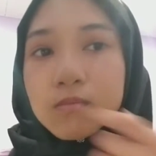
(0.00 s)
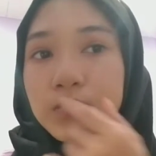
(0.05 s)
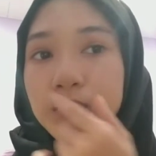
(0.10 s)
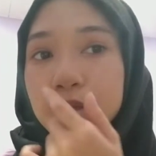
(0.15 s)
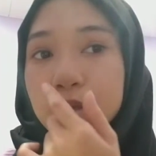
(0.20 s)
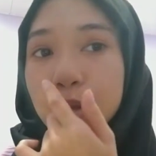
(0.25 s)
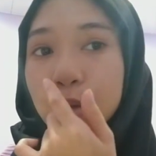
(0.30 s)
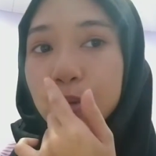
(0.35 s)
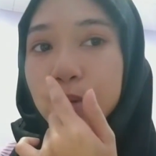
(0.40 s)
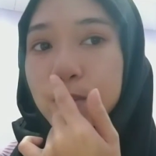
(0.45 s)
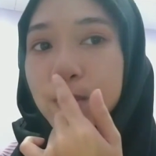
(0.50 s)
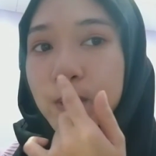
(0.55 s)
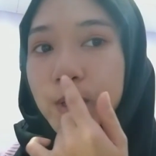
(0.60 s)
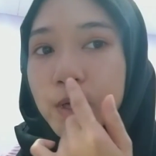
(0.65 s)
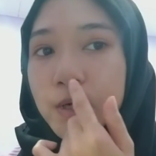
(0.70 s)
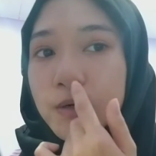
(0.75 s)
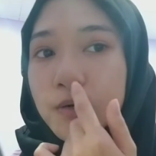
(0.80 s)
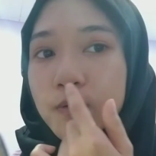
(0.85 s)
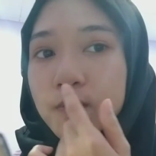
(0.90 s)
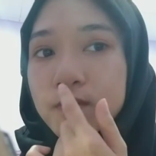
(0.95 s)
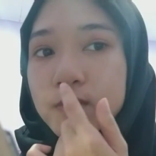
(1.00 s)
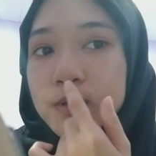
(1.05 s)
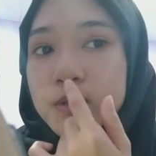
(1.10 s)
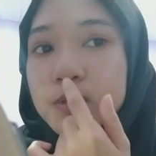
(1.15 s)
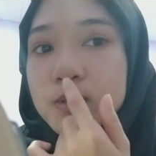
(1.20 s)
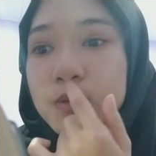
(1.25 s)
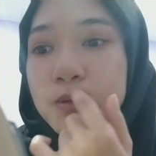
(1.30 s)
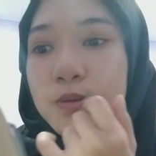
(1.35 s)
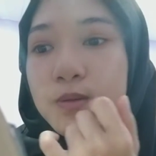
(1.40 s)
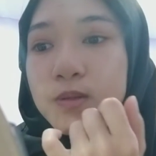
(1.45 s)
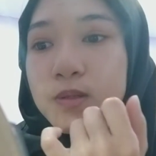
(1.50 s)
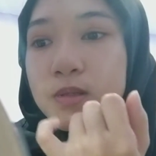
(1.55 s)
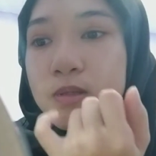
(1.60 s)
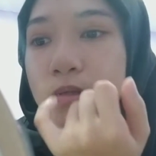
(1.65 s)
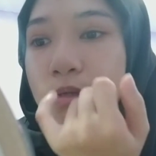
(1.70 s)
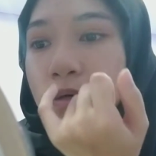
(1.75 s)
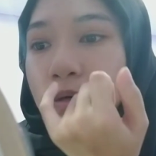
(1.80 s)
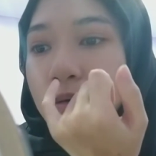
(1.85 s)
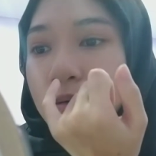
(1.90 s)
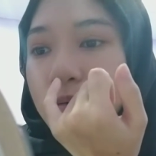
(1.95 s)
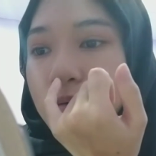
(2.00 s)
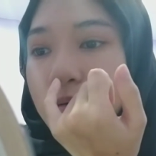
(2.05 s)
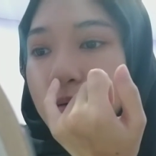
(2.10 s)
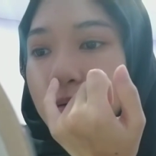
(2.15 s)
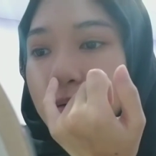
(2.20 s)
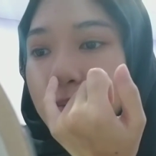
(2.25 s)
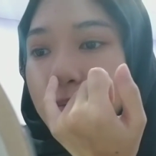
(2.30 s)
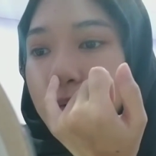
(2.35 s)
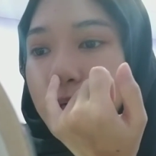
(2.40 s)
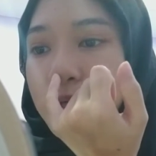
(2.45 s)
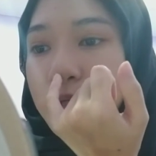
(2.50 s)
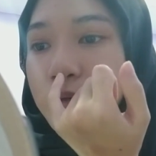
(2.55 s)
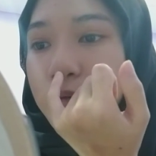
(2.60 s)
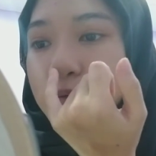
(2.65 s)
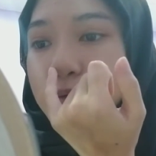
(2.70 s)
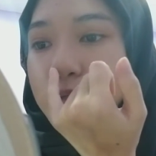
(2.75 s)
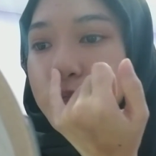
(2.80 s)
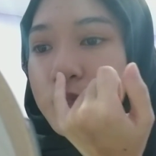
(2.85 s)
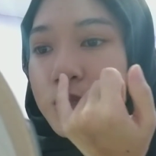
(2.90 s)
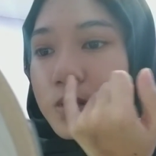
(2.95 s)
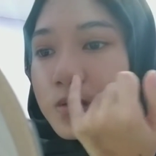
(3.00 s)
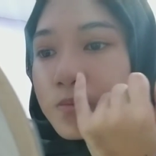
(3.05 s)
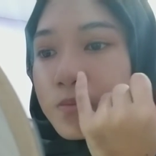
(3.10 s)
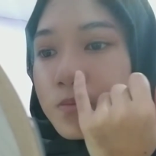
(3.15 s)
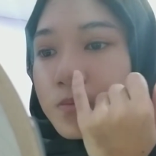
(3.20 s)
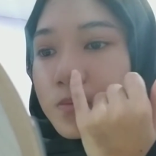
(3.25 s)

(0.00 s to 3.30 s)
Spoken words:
Lower part of this nose, my nose tip.